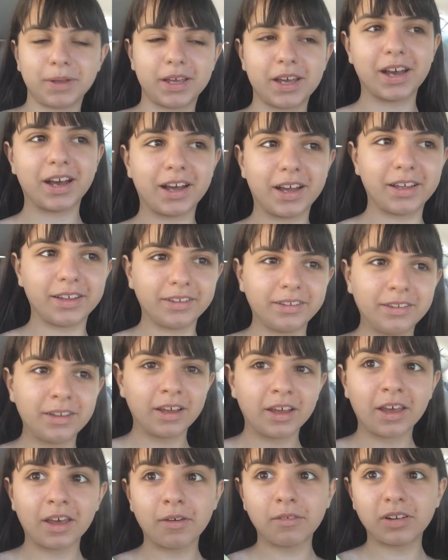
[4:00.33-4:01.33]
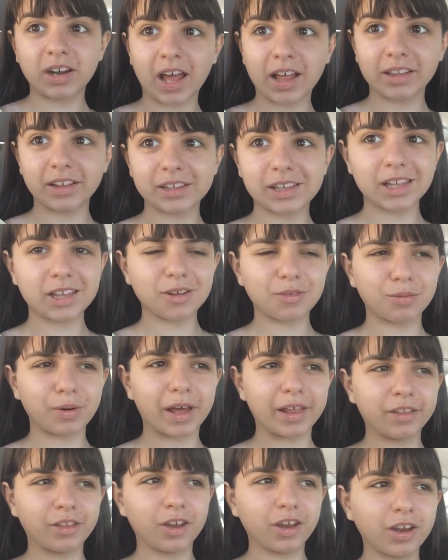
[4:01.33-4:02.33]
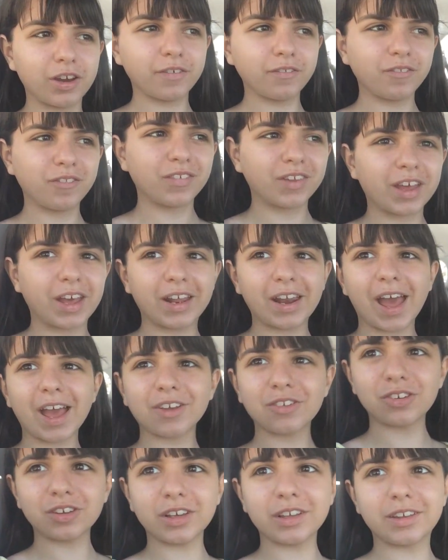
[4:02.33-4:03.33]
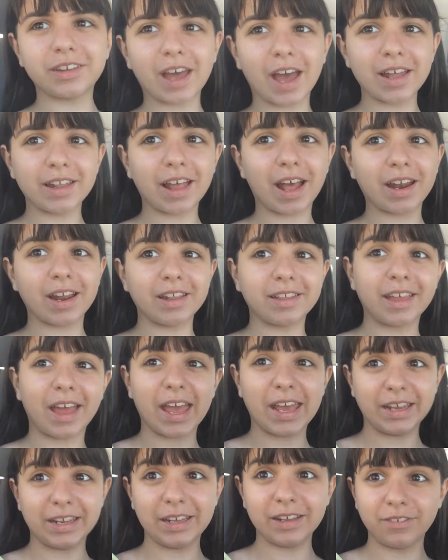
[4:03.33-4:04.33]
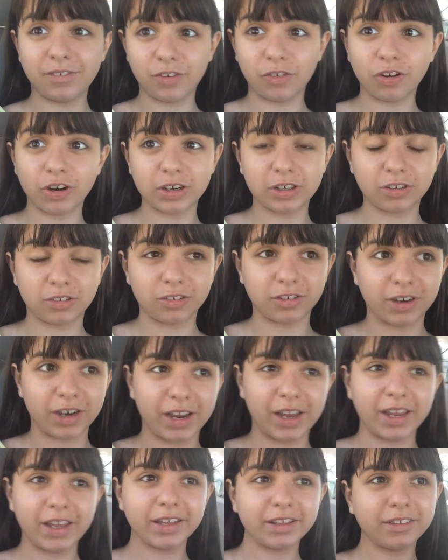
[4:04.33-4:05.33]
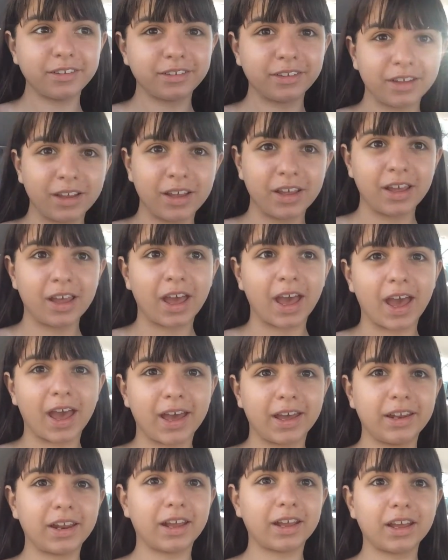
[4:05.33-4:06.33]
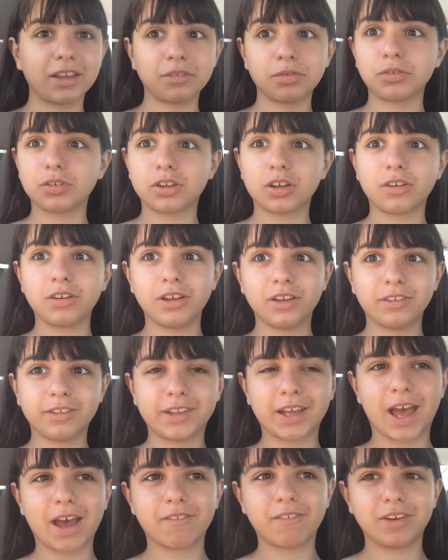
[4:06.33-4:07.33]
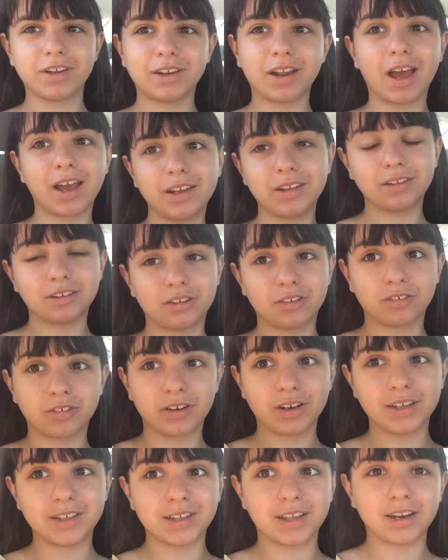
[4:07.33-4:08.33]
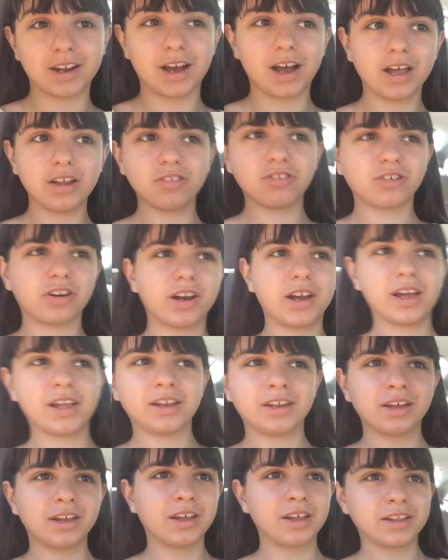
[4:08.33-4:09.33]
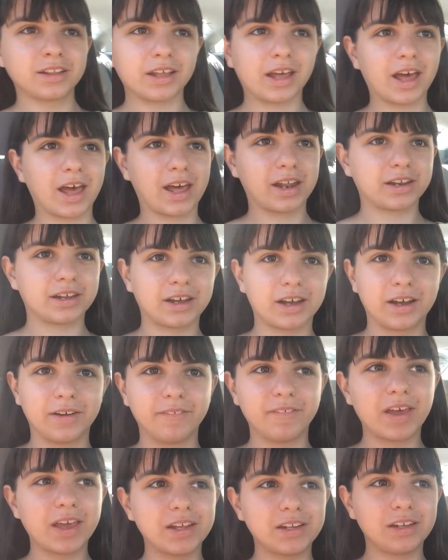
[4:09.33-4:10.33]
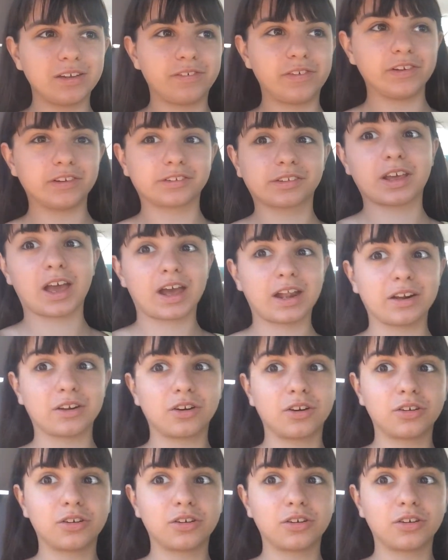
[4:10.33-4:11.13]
because when I looked at the weather, it actually said that it's 84 degrees. And I guess we're so used to having 90 degrees and 100 that um, 80 feels kind of